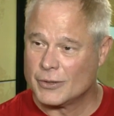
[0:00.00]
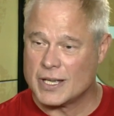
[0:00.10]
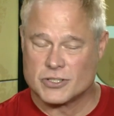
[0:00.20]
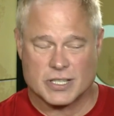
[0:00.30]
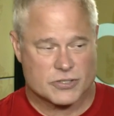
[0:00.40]

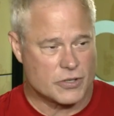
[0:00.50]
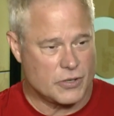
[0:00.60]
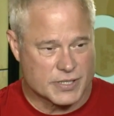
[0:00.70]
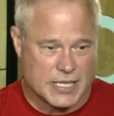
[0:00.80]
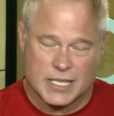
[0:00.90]
Congratulations. So
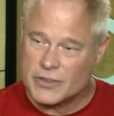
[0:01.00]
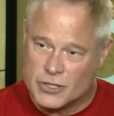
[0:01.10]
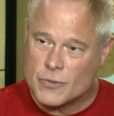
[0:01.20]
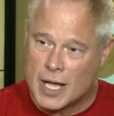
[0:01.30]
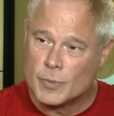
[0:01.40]
you're excited the
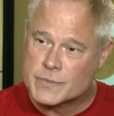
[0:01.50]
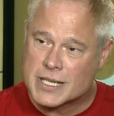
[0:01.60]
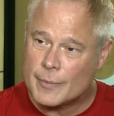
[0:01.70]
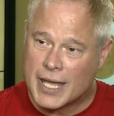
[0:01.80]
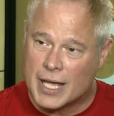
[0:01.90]
new album's
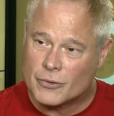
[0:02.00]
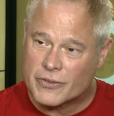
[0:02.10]
coming out.